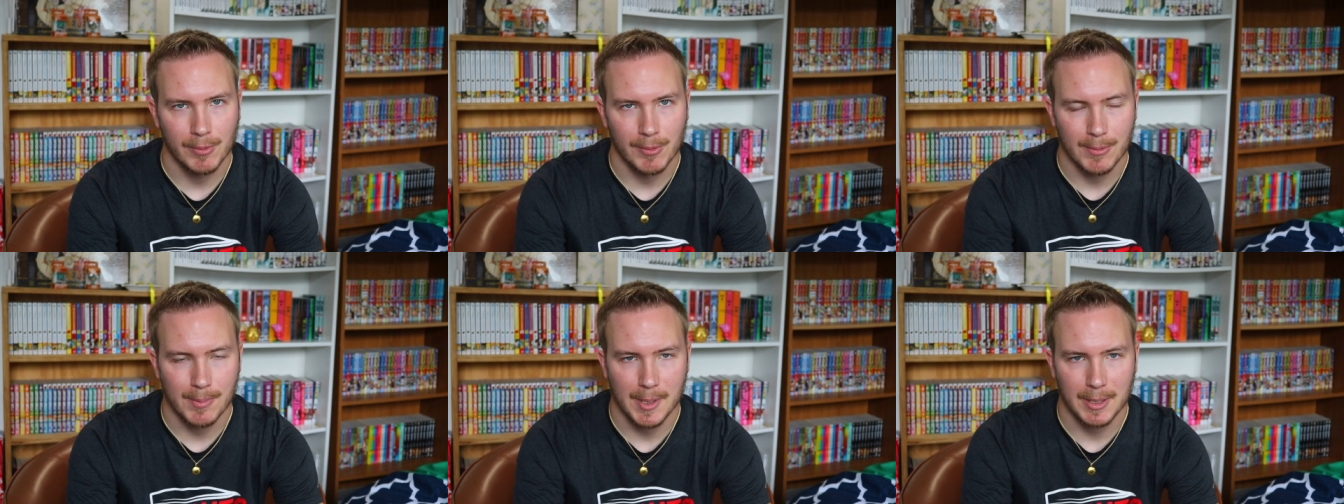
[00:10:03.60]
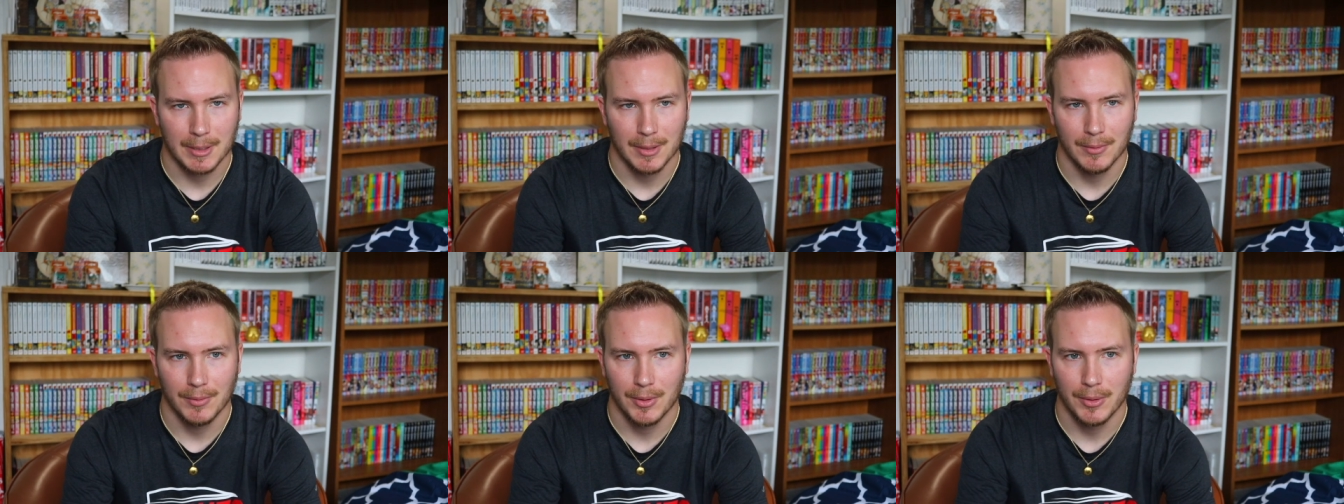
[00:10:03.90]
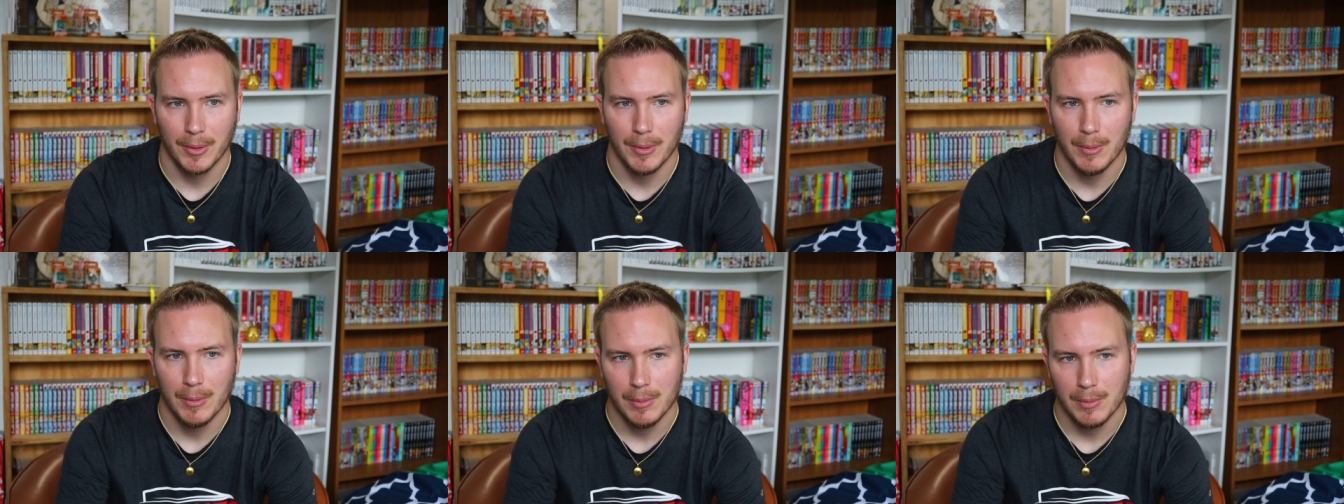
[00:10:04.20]
perspective,
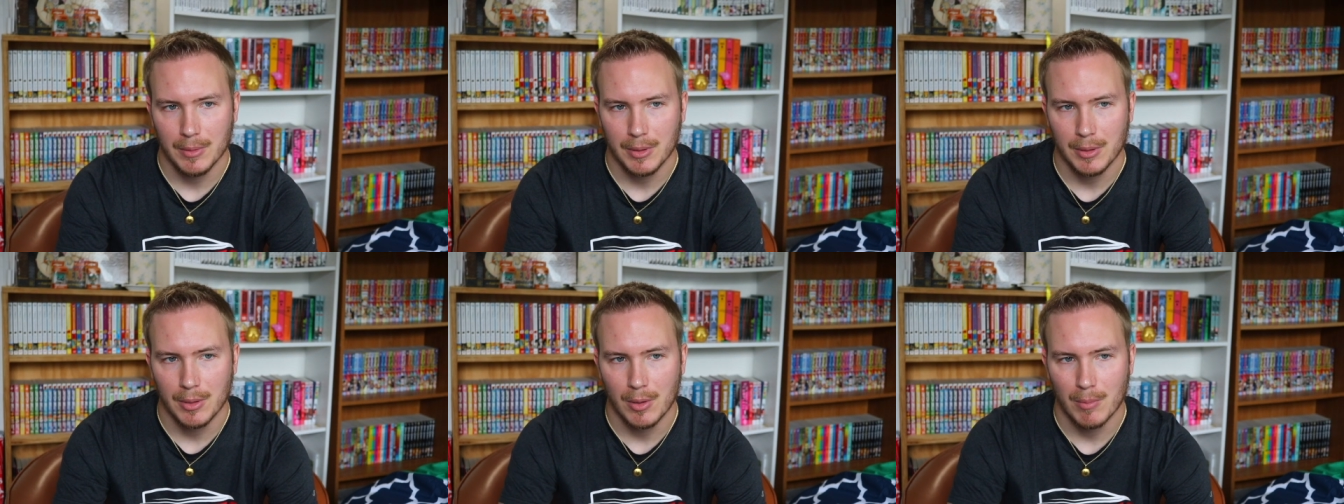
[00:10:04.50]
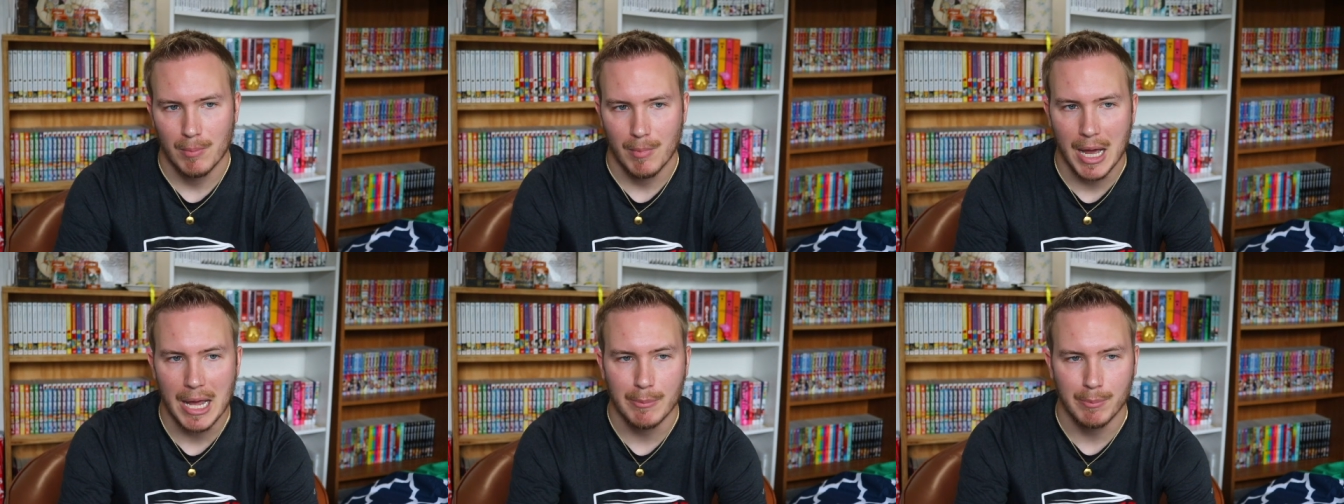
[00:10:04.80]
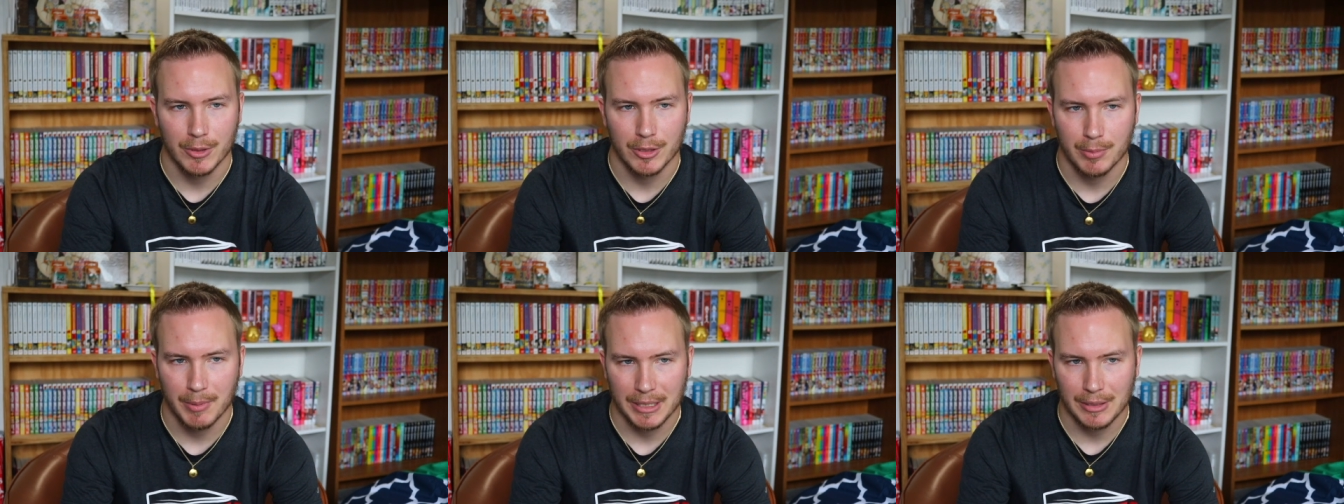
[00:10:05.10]
so, you know, my
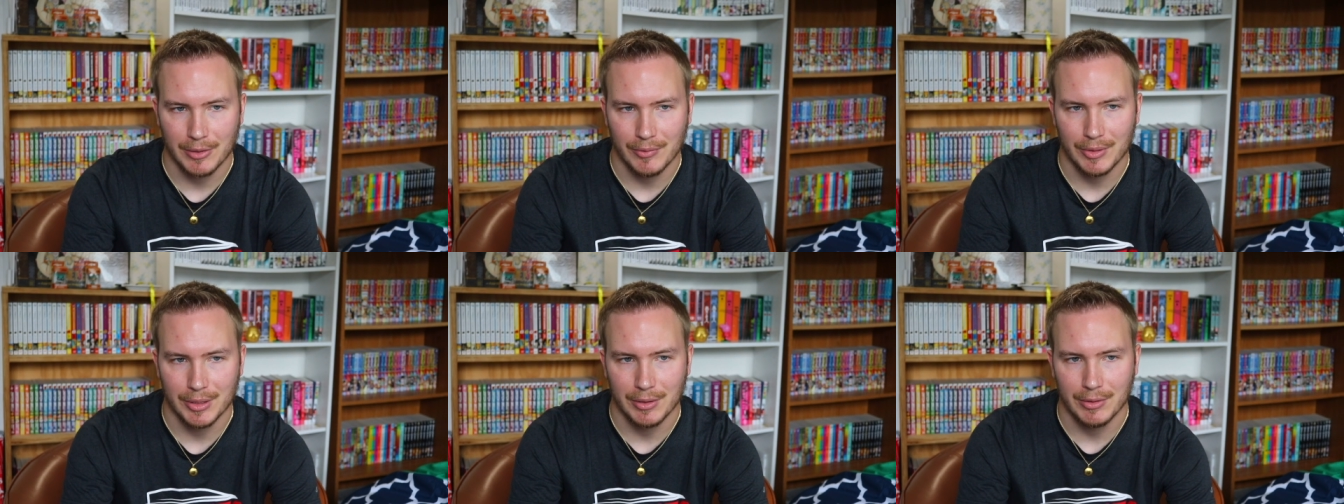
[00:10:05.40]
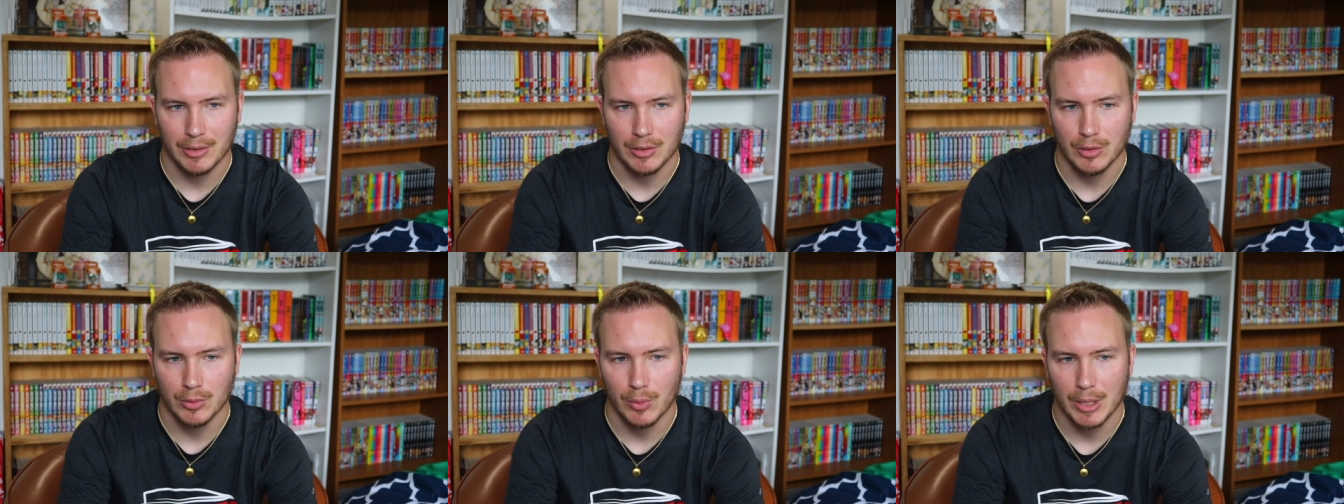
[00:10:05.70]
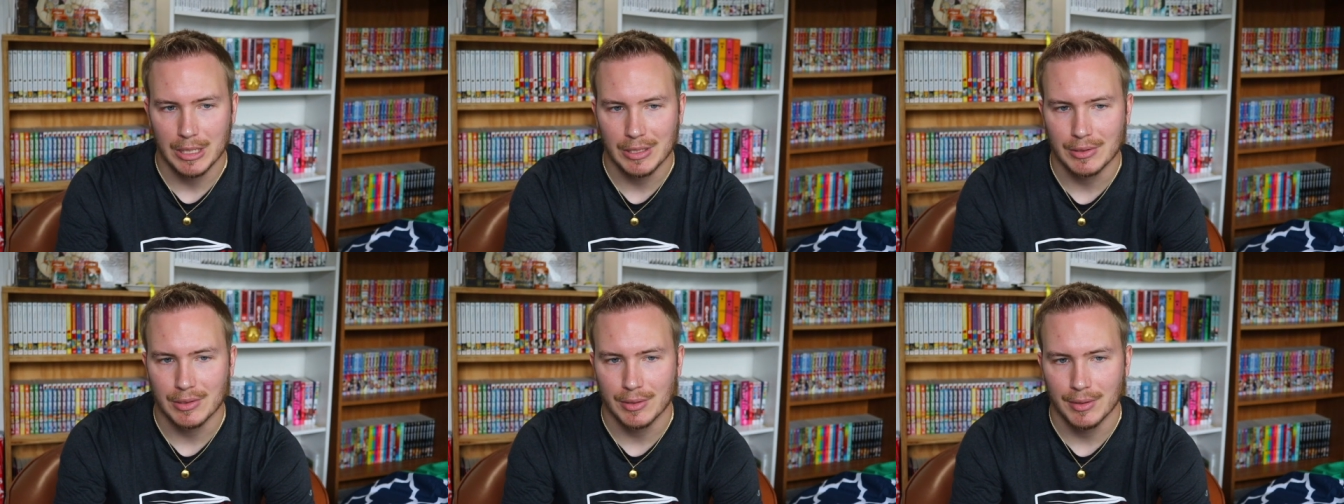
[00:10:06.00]
perspective on the
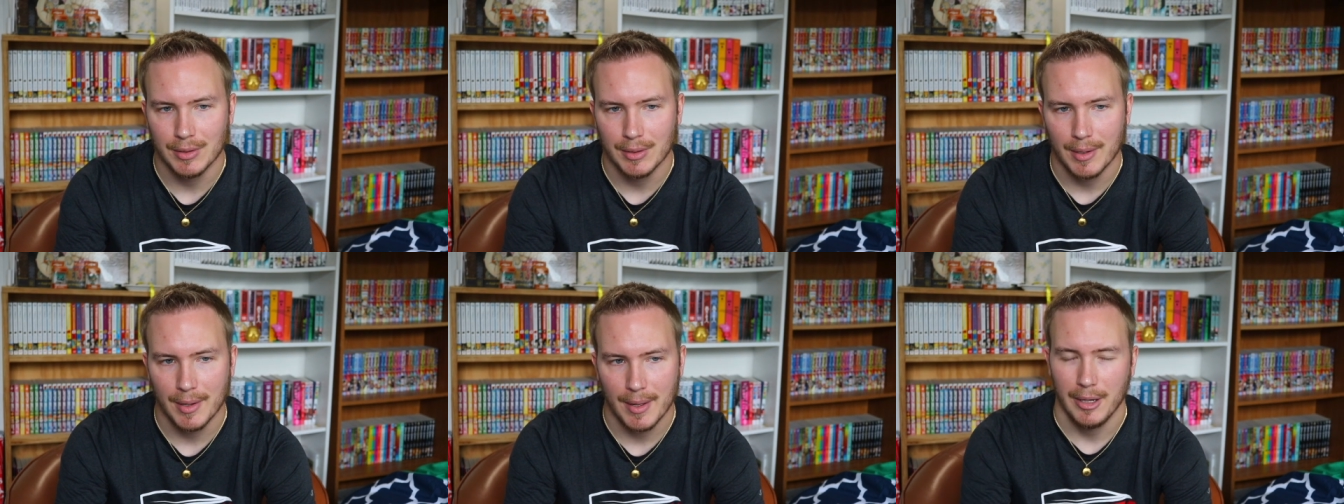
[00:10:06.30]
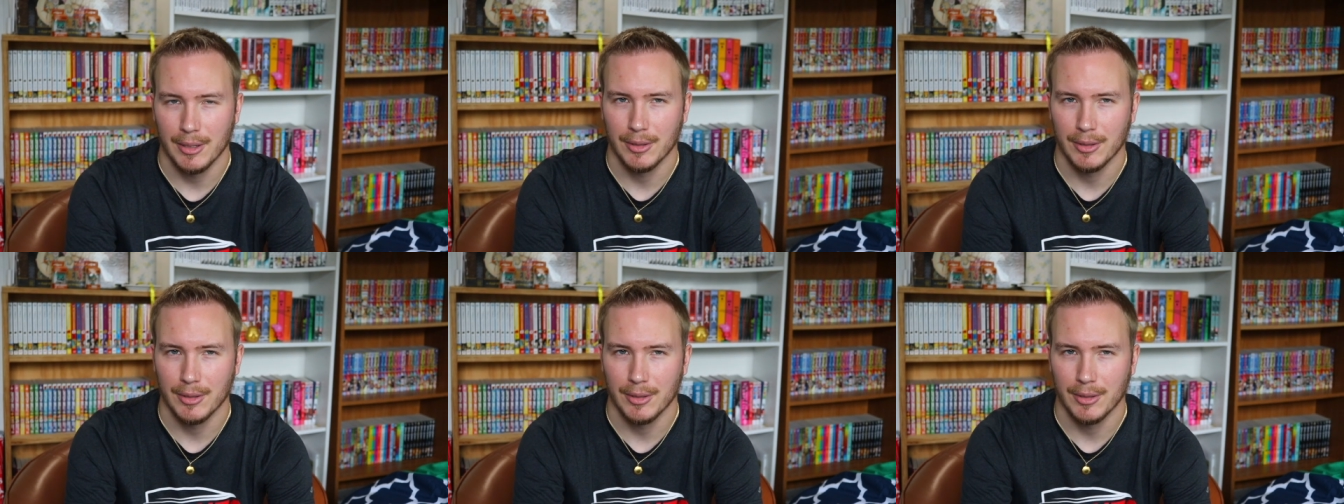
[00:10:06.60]
situation